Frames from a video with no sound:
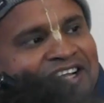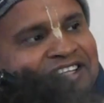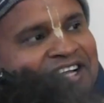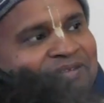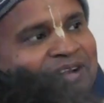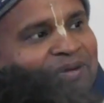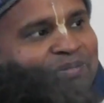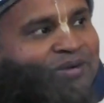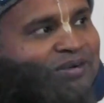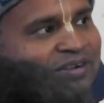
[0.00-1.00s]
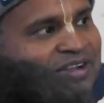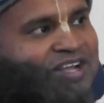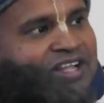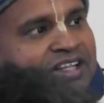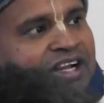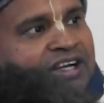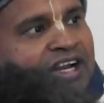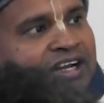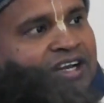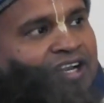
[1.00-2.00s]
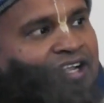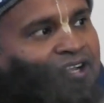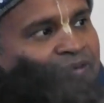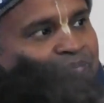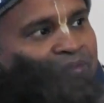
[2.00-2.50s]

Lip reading: is available. The deadly